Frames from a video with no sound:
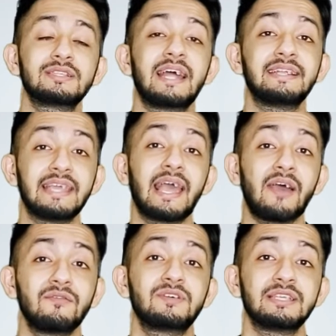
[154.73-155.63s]
that they
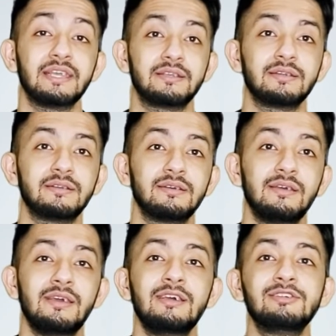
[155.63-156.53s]
have created.
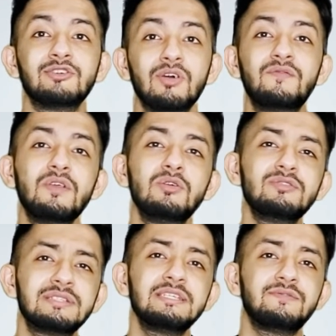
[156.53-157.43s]
So, if you
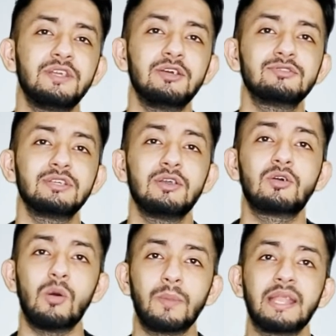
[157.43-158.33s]
use these videos in your
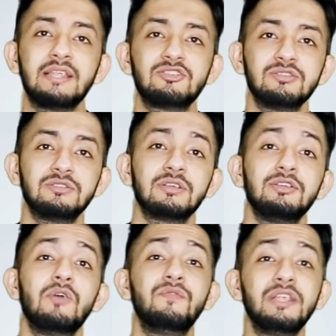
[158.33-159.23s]
compilations,
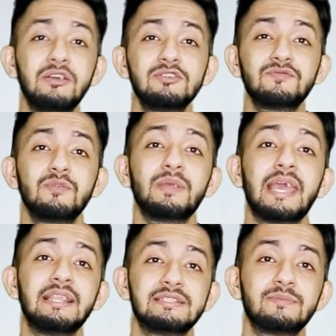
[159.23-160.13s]
your videos would be
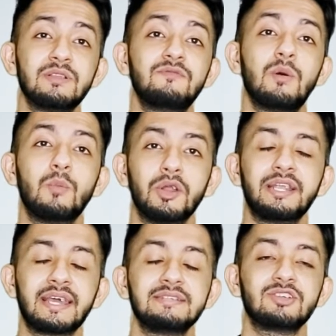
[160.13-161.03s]
eligible for
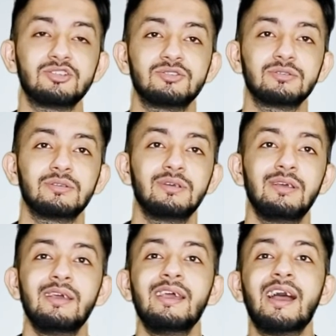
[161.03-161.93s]
monetization.
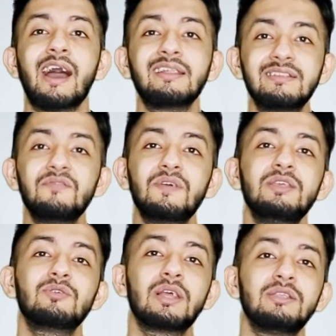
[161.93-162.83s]
Another way
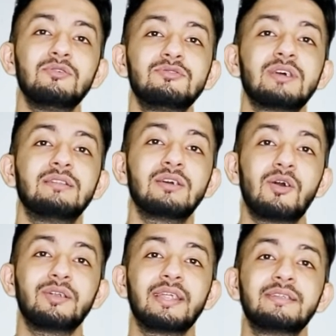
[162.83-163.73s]
you can use other
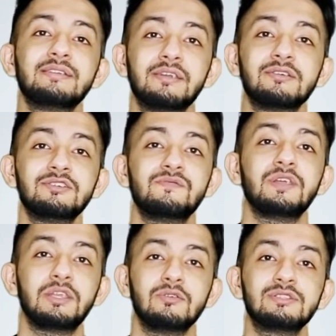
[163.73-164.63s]
content creators'
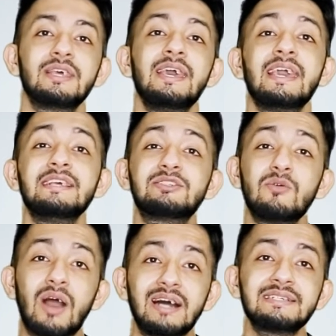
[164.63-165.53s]
videos is to
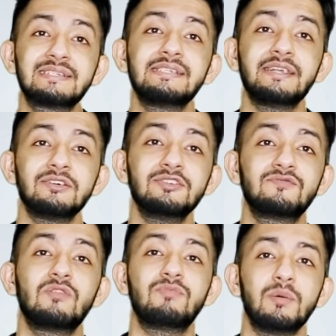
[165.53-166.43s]
ask creators
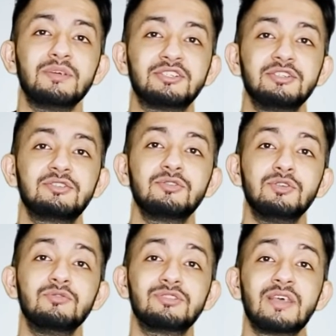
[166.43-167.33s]
for permission to
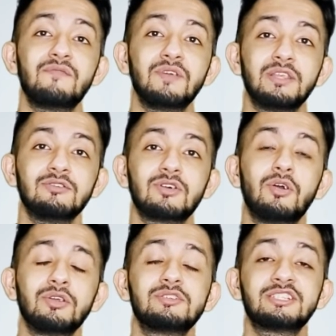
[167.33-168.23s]
use their videos on
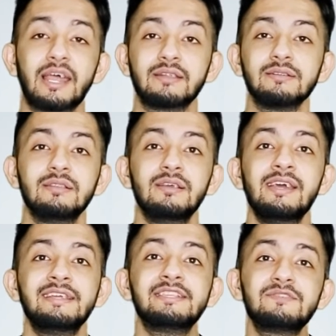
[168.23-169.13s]
your channel.
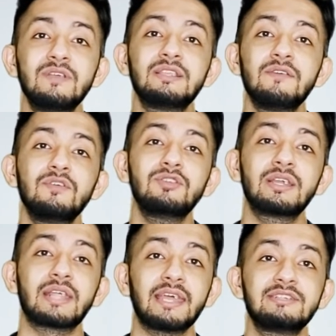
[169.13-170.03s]
This will give you the
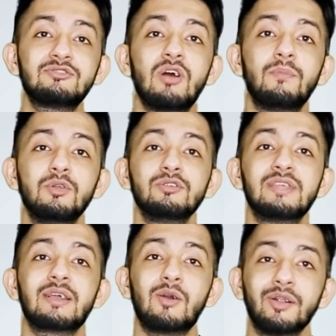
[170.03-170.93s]
rights to upload
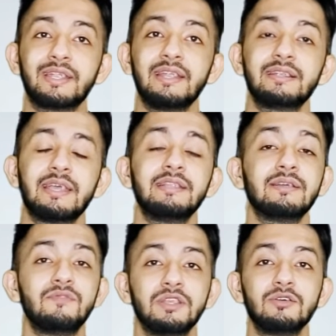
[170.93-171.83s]
their content in the
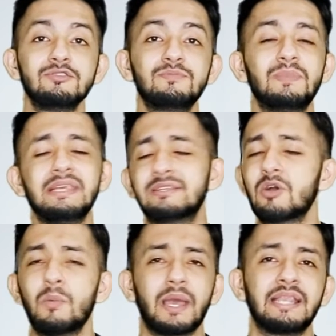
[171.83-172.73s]
videos, be it
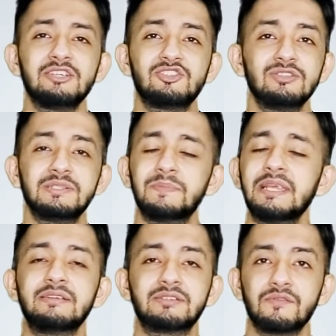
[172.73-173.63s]
compilations,
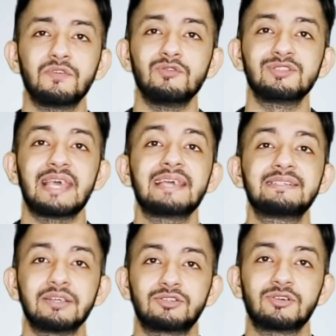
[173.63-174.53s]
be it reviews,
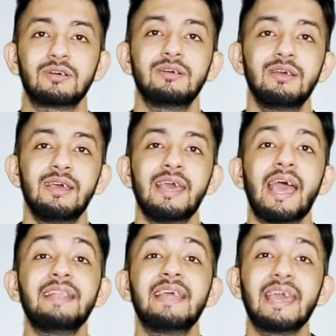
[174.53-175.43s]
etc.
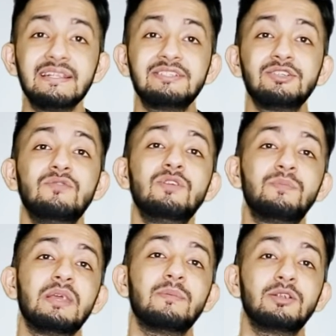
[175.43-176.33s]
And hence you would
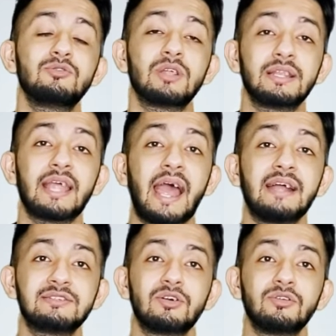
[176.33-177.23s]
be able to run
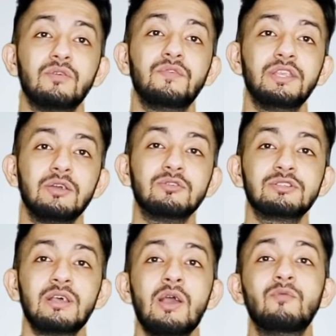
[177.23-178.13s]
ads on your videos
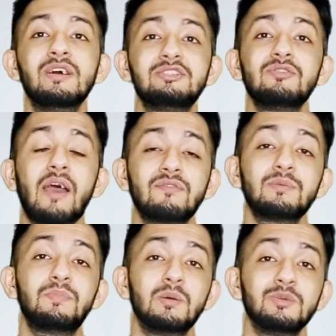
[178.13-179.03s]
once you have the
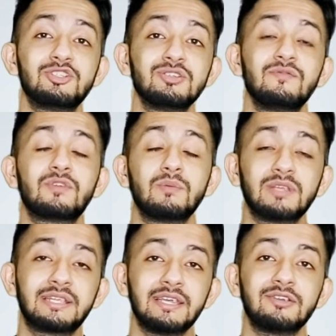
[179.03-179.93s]
permission from the
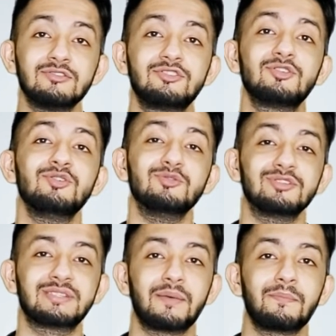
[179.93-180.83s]
creators to
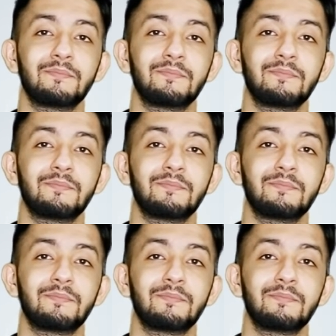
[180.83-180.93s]
use them.